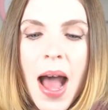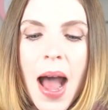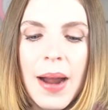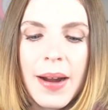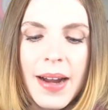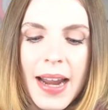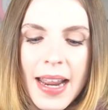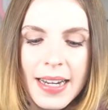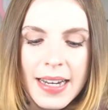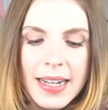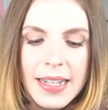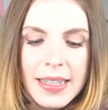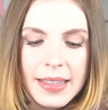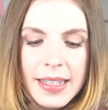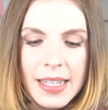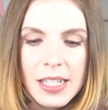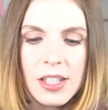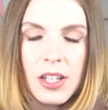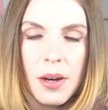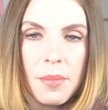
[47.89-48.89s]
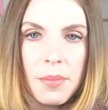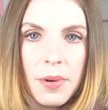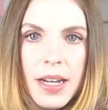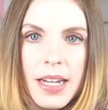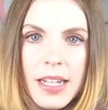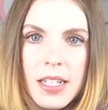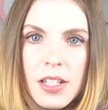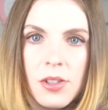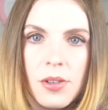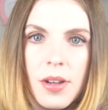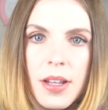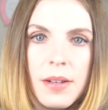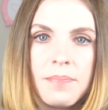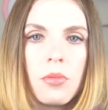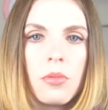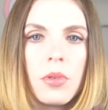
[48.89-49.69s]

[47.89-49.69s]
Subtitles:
All right, let's jump right into it.